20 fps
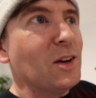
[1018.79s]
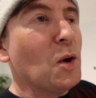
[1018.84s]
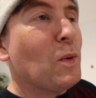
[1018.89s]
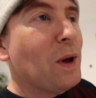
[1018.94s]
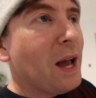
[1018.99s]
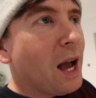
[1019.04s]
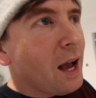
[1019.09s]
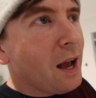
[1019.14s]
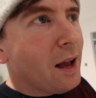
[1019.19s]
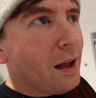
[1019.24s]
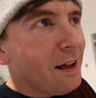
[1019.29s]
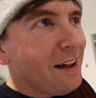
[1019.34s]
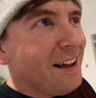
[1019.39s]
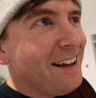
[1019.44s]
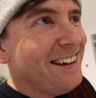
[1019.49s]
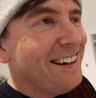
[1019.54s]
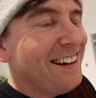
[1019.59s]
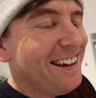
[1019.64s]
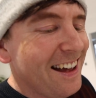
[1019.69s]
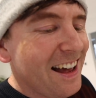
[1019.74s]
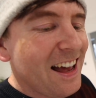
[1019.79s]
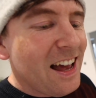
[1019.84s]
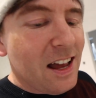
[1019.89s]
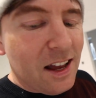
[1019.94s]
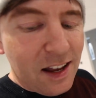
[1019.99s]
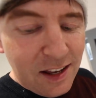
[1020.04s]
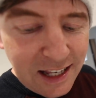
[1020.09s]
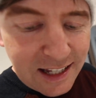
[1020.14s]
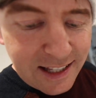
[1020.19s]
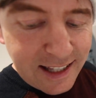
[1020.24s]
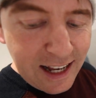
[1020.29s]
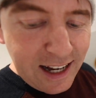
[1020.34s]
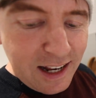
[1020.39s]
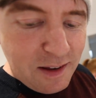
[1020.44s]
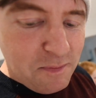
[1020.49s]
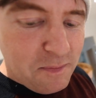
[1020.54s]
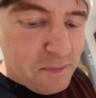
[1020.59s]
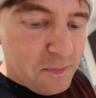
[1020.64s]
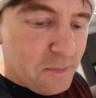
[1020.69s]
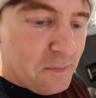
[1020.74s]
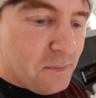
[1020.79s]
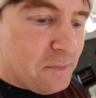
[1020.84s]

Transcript: No, we are. Yes, darling.